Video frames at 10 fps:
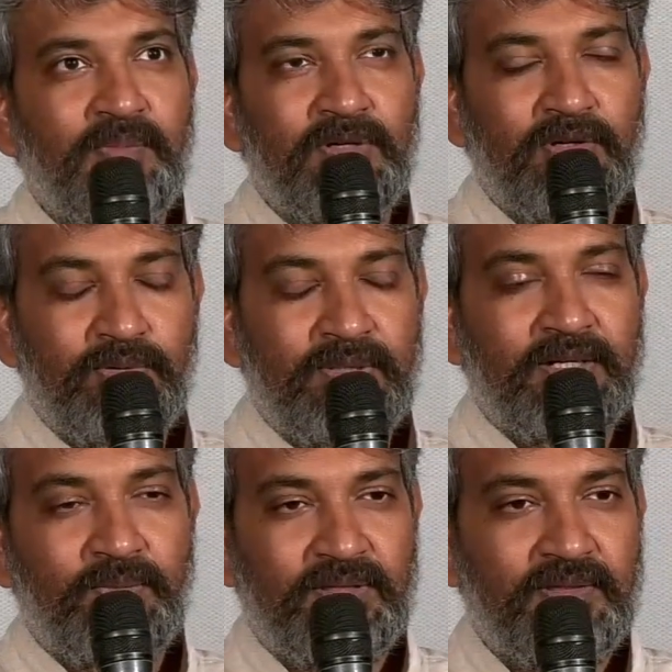able to do
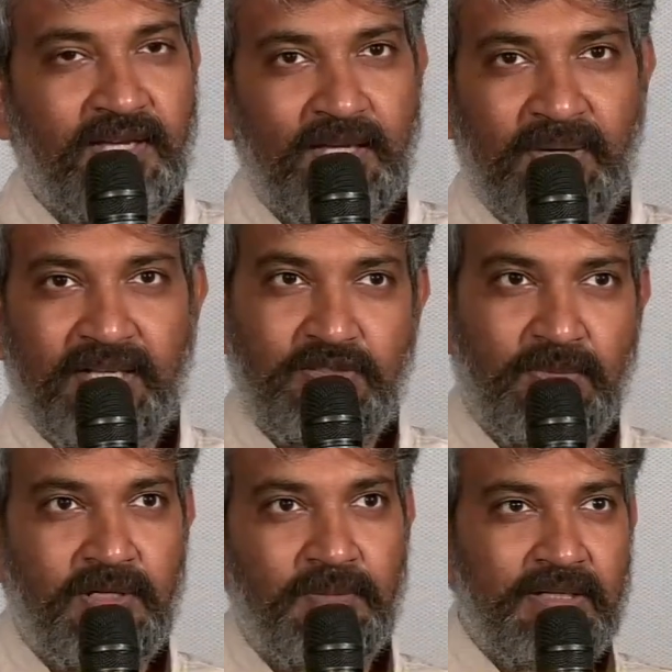that with IMAX
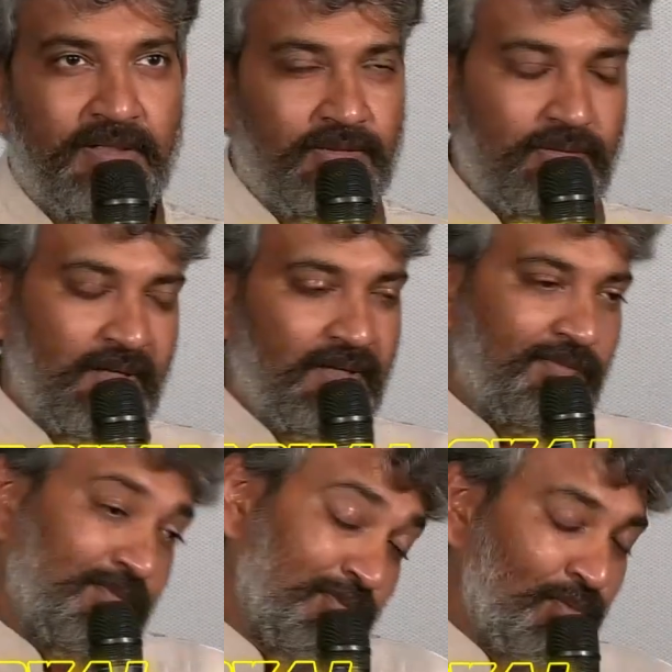Baahubali 2.
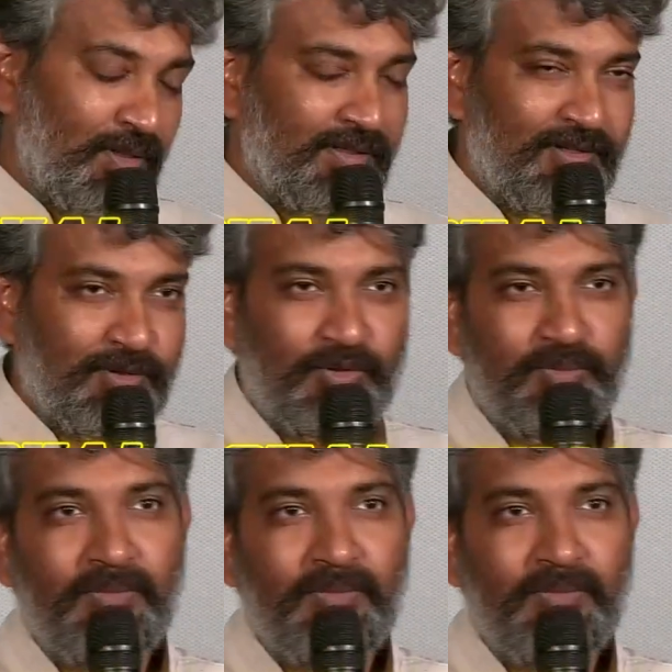We wanted to do